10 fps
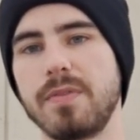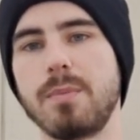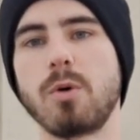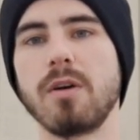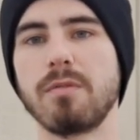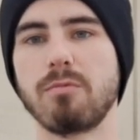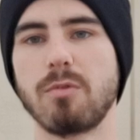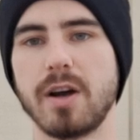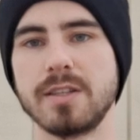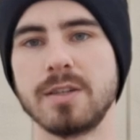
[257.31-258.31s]
The more
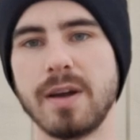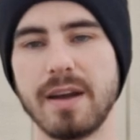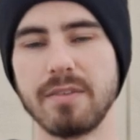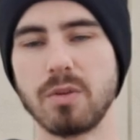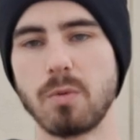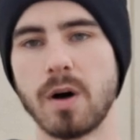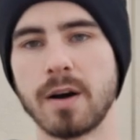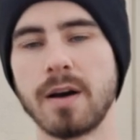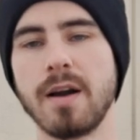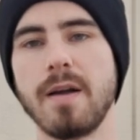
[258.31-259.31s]
rods you have in the
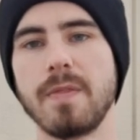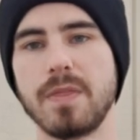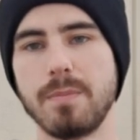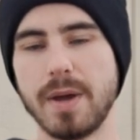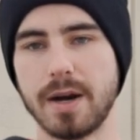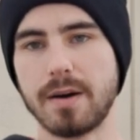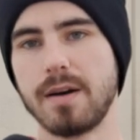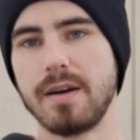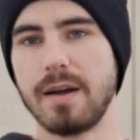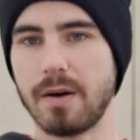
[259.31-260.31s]
water, the better.
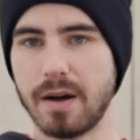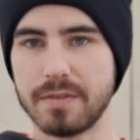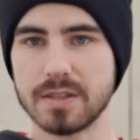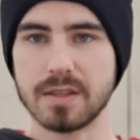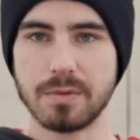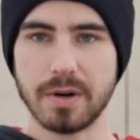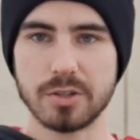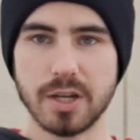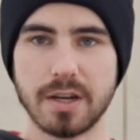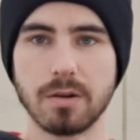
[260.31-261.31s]
Now, obviously, you want
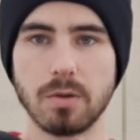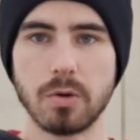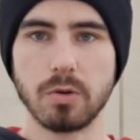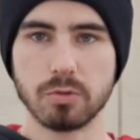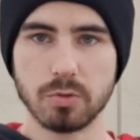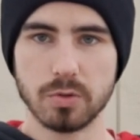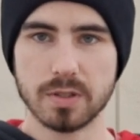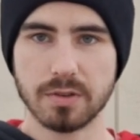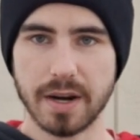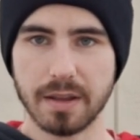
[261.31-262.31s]
to check your local rules
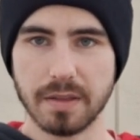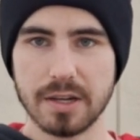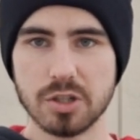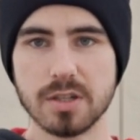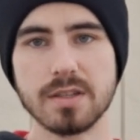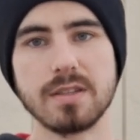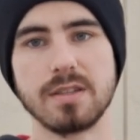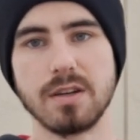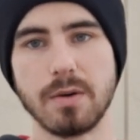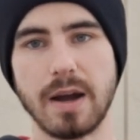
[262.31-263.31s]
and regulations
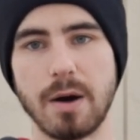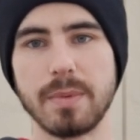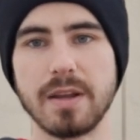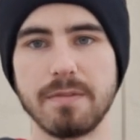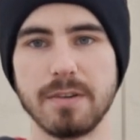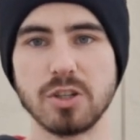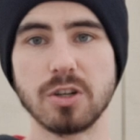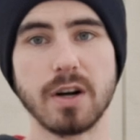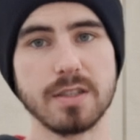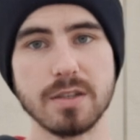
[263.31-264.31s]
to know how many fishing
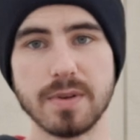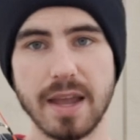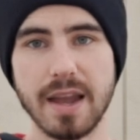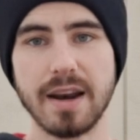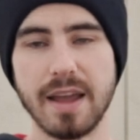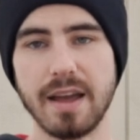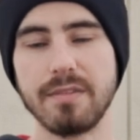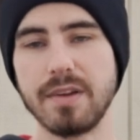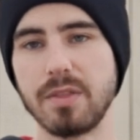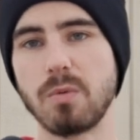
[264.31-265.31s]
rods you can
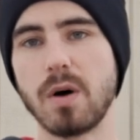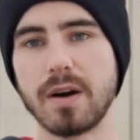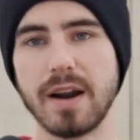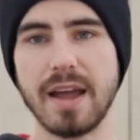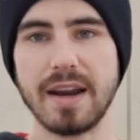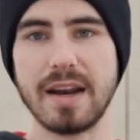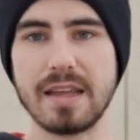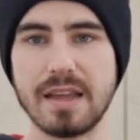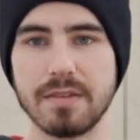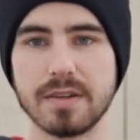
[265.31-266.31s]
have in the water at
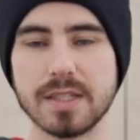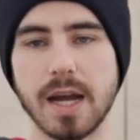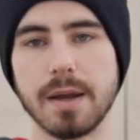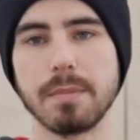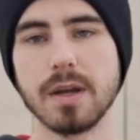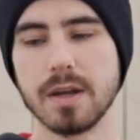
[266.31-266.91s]
any given time.